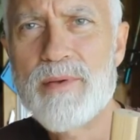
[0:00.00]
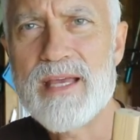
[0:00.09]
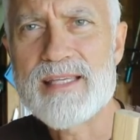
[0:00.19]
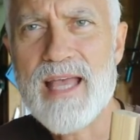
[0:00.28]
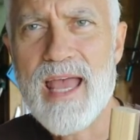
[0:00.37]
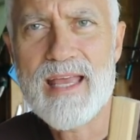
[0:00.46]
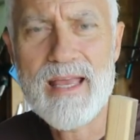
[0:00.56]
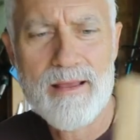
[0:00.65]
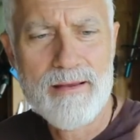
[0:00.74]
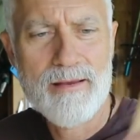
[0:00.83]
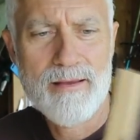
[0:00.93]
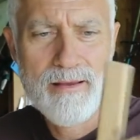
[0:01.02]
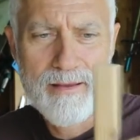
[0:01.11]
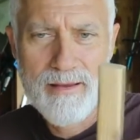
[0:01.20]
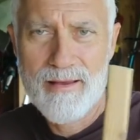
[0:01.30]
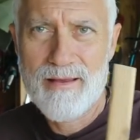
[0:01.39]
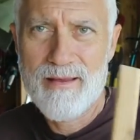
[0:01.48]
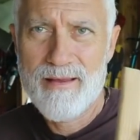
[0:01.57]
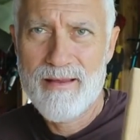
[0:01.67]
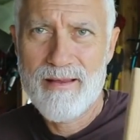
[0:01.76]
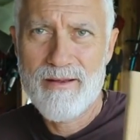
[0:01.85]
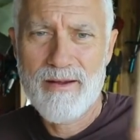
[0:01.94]
the piece hanging
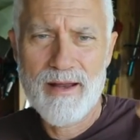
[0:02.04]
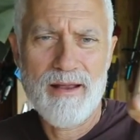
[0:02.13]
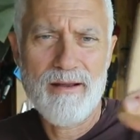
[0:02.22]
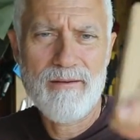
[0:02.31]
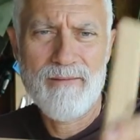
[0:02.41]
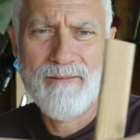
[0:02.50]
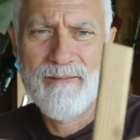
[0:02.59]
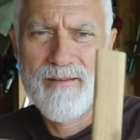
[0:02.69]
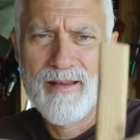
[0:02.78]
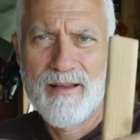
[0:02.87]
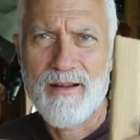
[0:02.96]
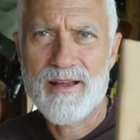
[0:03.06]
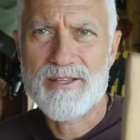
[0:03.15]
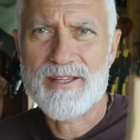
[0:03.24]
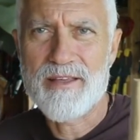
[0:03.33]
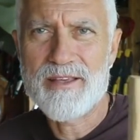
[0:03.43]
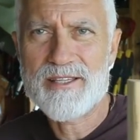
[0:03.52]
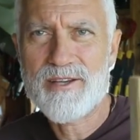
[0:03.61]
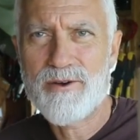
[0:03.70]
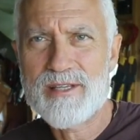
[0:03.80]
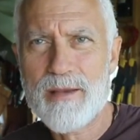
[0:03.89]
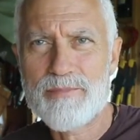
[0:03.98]
right here. All right, so now this
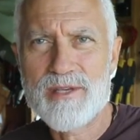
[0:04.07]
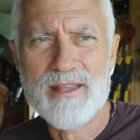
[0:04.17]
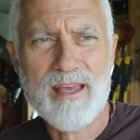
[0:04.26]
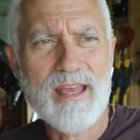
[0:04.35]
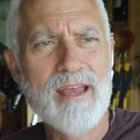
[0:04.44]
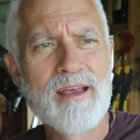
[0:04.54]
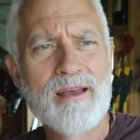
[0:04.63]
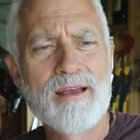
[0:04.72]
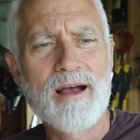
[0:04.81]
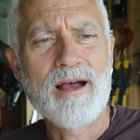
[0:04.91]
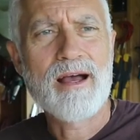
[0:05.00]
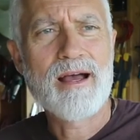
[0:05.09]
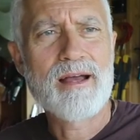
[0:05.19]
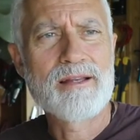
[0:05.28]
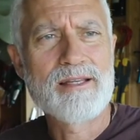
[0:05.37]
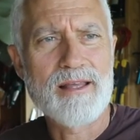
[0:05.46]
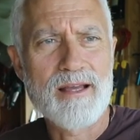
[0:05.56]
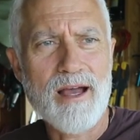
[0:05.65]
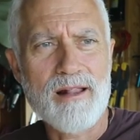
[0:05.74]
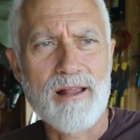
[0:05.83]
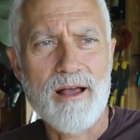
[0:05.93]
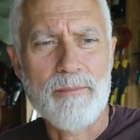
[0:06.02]
goes up to the
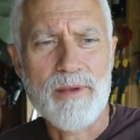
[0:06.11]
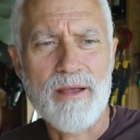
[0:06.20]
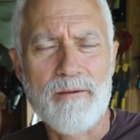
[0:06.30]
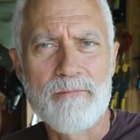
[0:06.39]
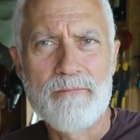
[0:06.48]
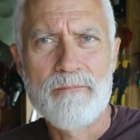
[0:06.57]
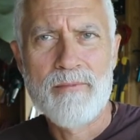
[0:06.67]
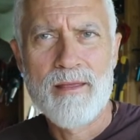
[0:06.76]
gunnel up here.